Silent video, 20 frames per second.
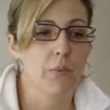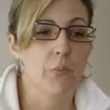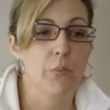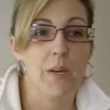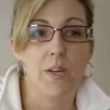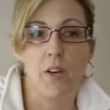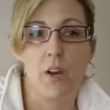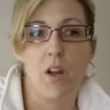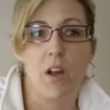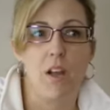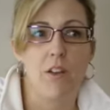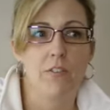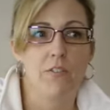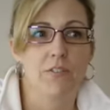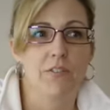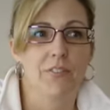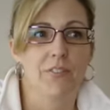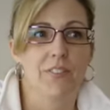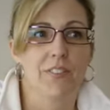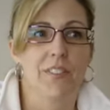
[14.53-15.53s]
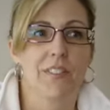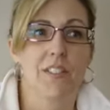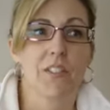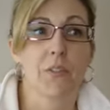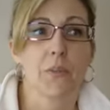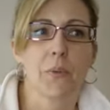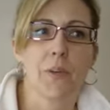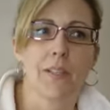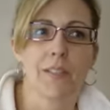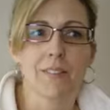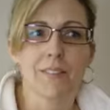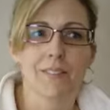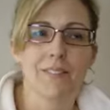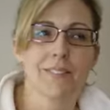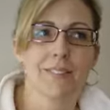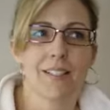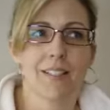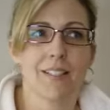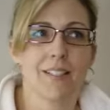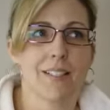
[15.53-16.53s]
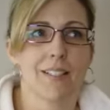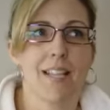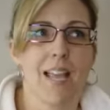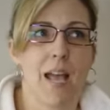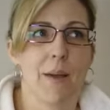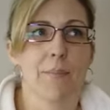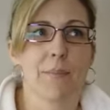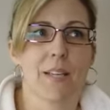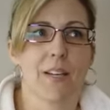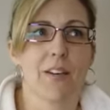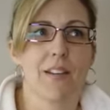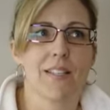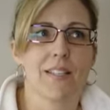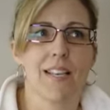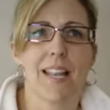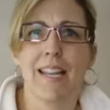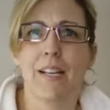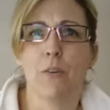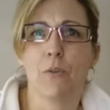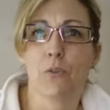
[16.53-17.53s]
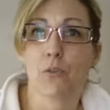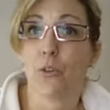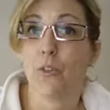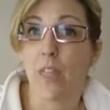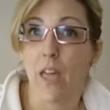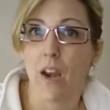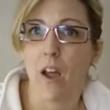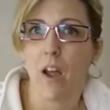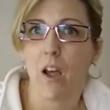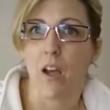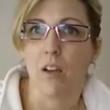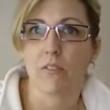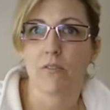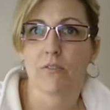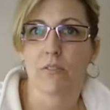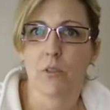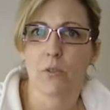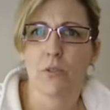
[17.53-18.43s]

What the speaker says: went off, and so I kind of tapped Gary and said, "Hey, go turn that off.